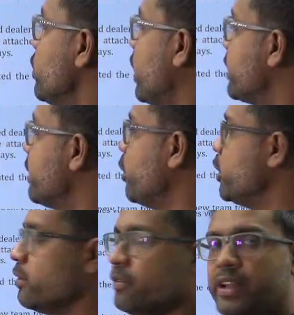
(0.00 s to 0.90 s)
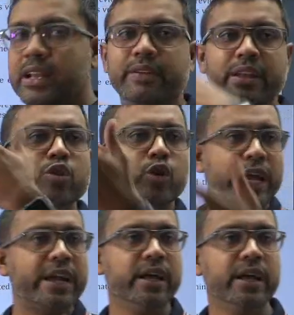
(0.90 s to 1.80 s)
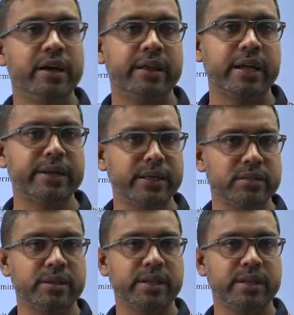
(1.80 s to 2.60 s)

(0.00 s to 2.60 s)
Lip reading: at the point of delivery, you can recognize